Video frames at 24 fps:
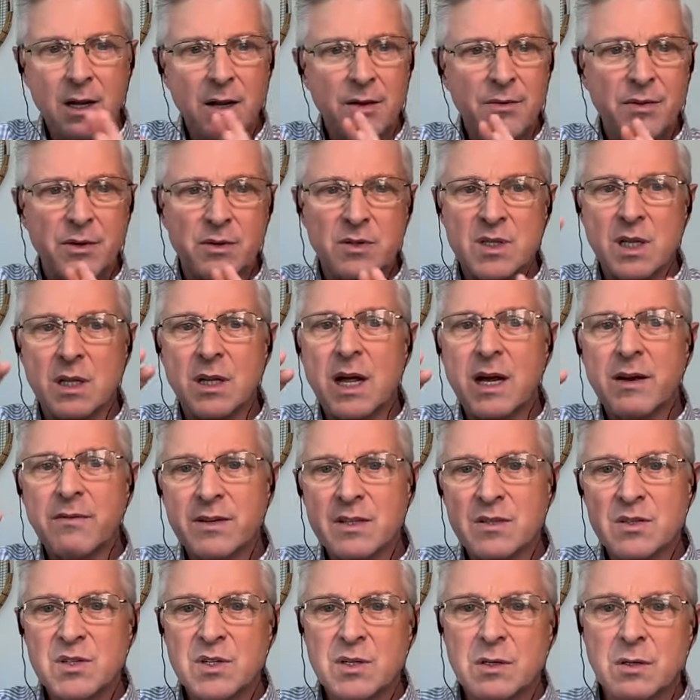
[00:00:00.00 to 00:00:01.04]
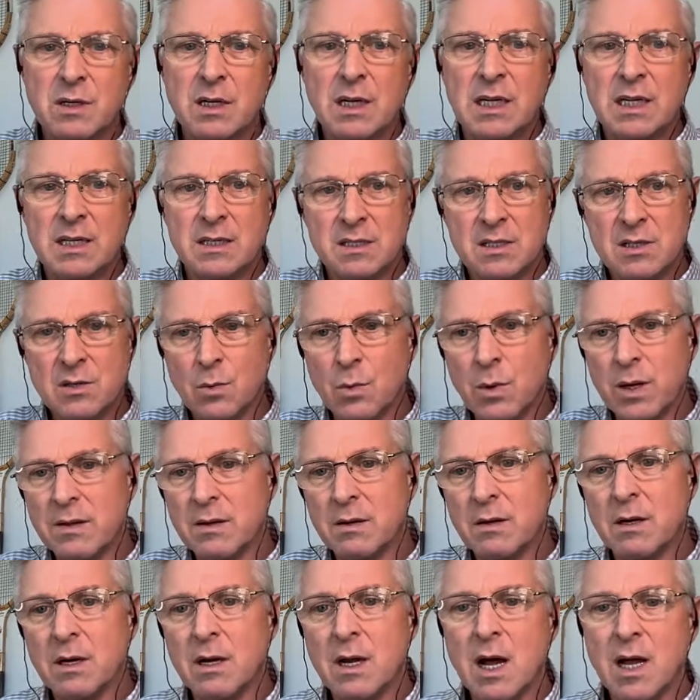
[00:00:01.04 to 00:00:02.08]
there's a lot of uncertainty as to
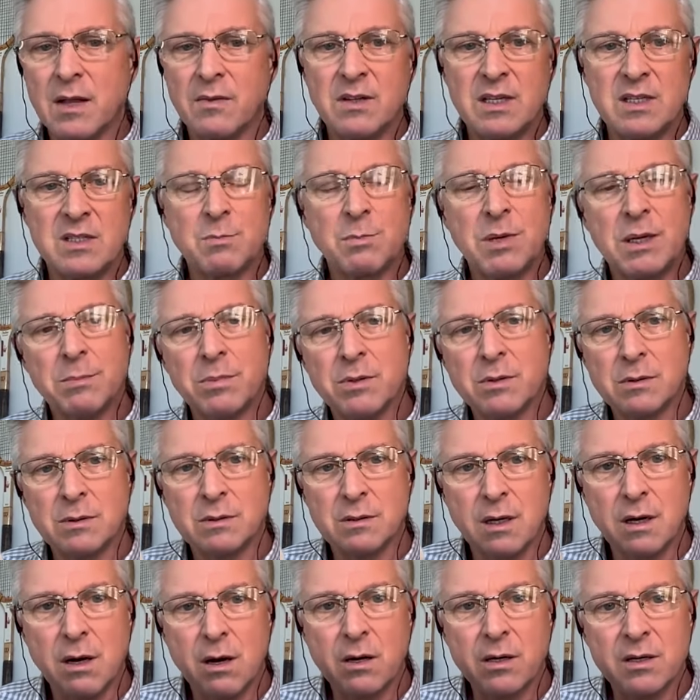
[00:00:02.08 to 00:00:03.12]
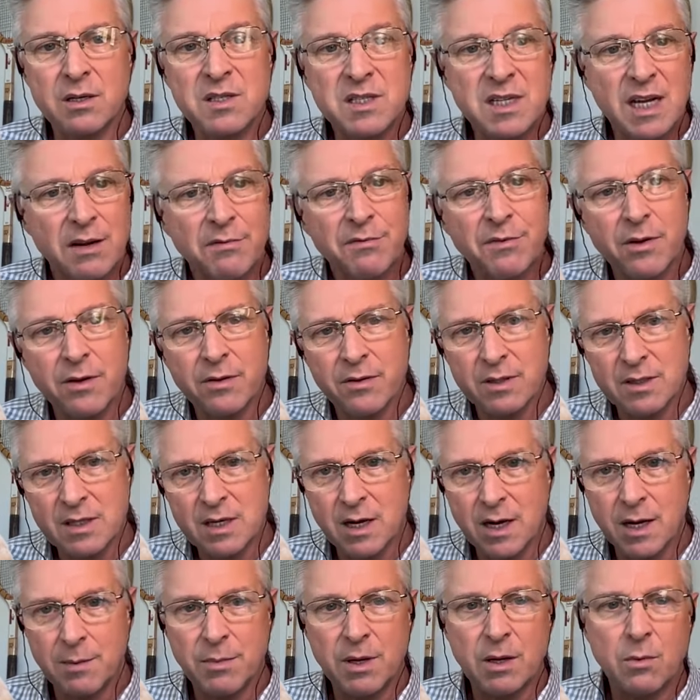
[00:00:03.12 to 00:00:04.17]
whether or not these people are safe all the
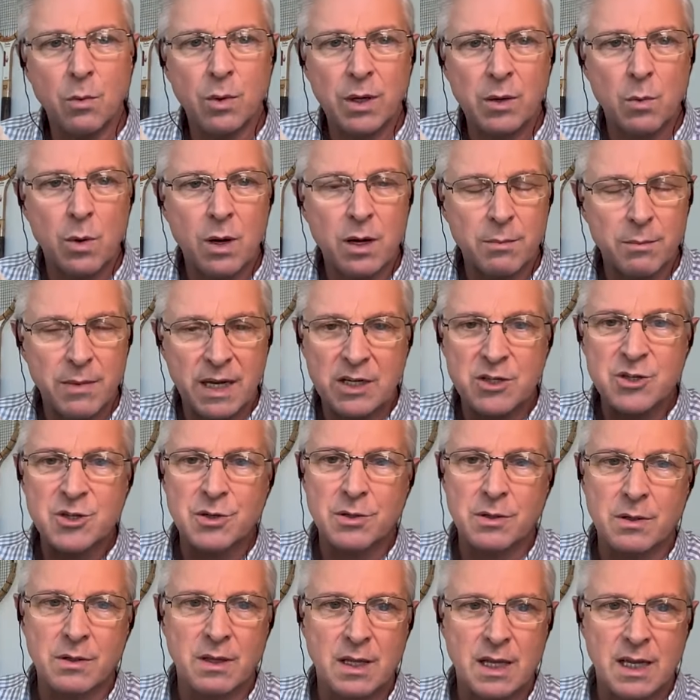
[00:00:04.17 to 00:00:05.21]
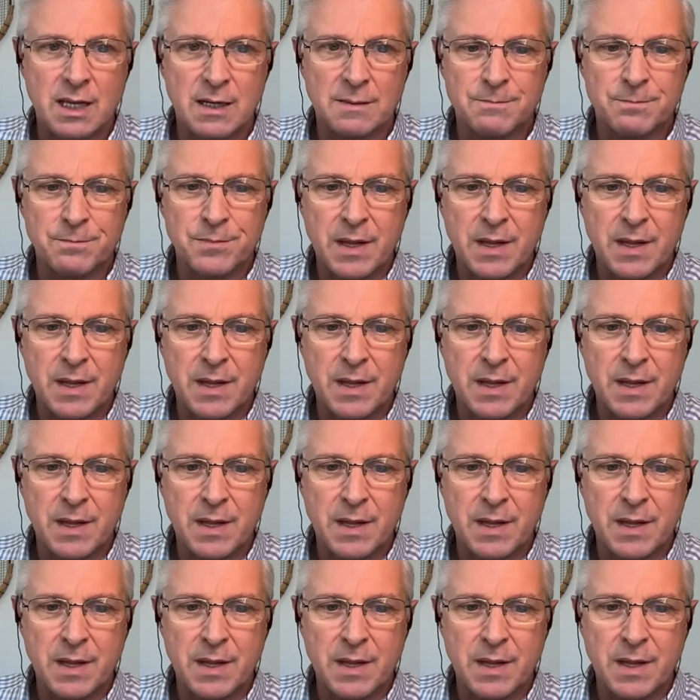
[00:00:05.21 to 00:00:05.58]
time. And we want to make sure that